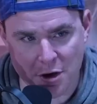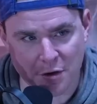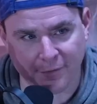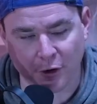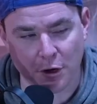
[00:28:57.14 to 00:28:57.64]

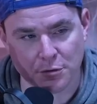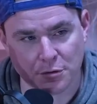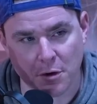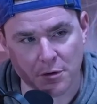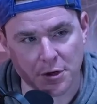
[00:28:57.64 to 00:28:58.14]
This country's
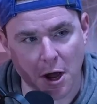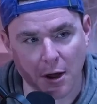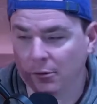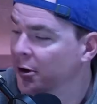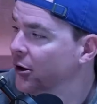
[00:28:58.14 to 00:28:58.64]
going
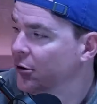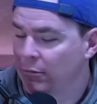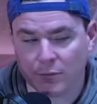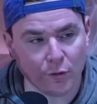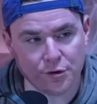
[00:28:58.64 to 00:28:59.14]
down.
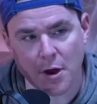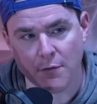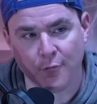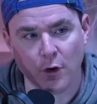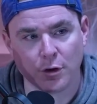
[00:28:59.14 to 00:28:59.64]
Let's go down
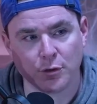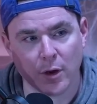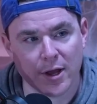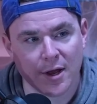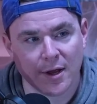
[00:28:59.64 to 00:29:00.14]
the fuck
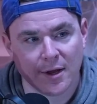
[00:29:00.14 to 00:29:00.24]
toilet.